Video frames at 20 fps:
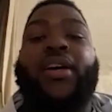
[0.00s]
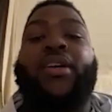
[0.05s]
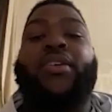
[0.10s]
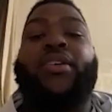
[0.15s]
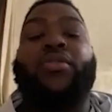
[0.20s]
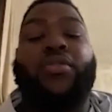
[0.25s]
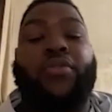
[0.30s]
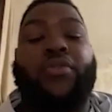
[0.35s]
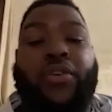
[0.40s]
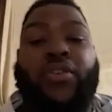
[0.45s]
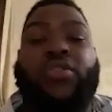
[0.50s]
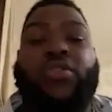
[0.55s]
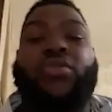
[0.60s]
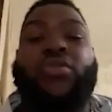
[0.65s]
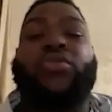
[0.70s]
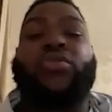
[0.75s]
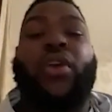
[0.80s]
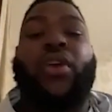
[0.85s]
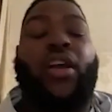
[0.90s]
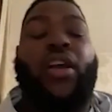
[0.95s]
universal,
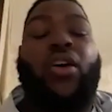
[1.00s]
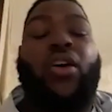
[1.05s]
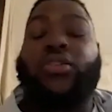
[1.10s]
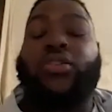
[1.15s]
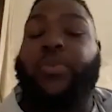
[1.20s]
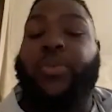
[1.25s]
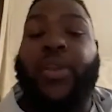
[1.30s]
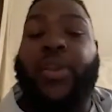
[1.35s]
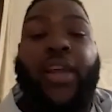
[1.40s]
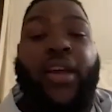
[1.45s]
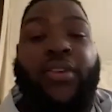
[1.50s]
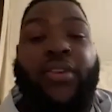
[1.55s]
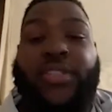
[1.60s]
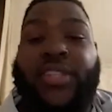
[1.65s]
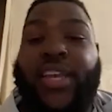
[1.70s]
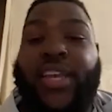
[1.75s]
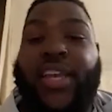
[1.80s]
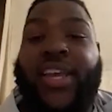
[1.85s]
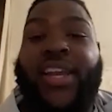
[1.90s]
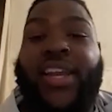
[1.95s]
so I can also play
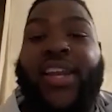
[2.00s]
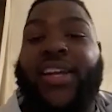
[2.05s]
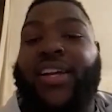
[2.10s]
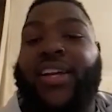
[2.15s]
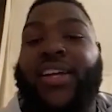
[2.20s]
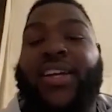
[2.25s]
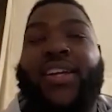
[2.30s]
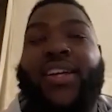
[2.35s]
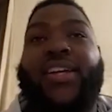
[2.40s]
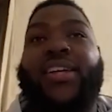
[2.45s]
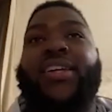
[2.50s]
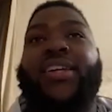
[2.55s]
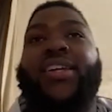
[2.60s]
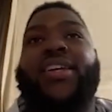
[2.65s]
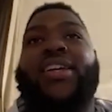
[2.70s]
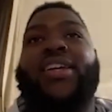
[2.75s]
outside. I can